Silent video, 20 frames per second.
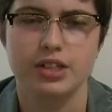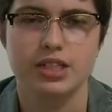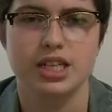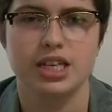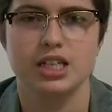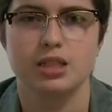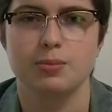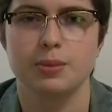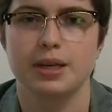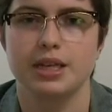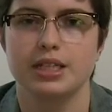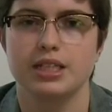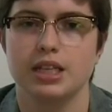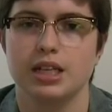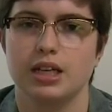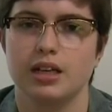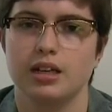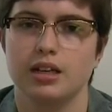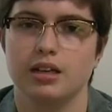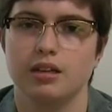it takes place
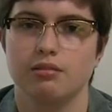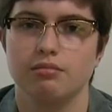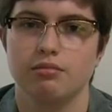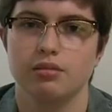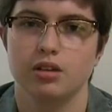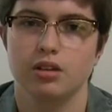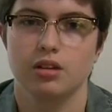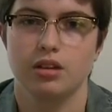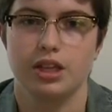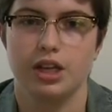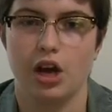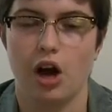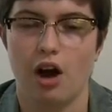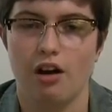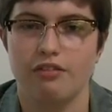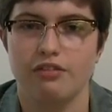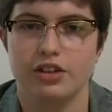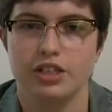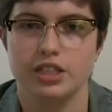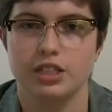in the
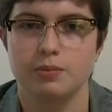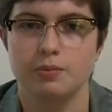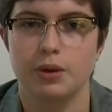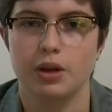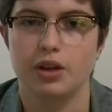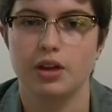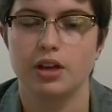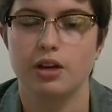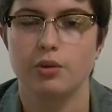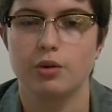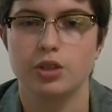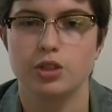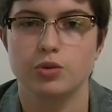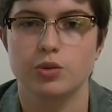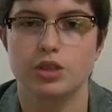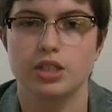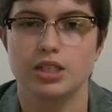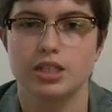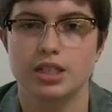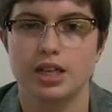office building, which
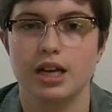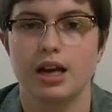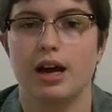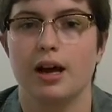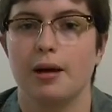was